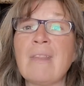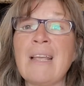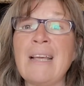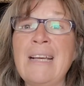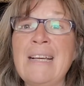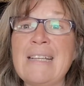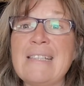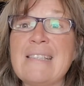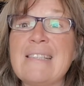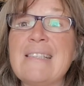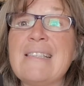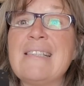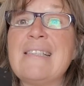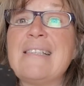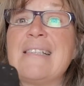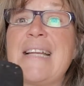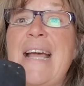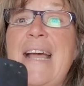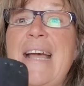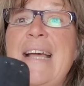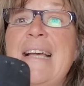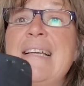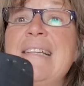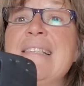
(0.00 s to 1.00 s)
It
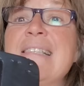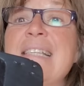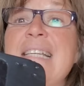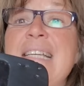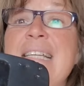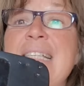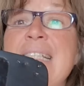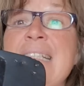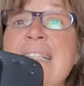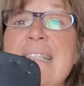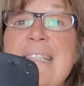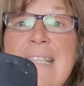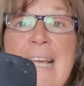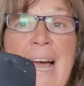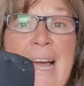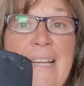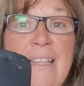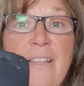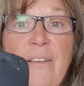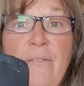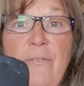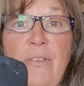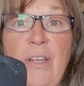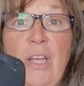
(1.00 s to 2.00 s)
stays inside
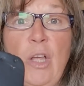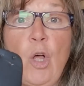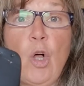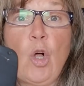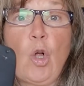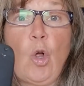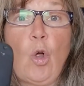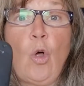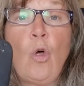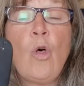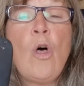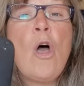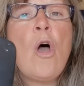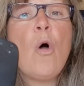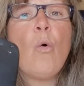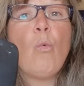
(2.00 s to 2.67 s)
the vehicle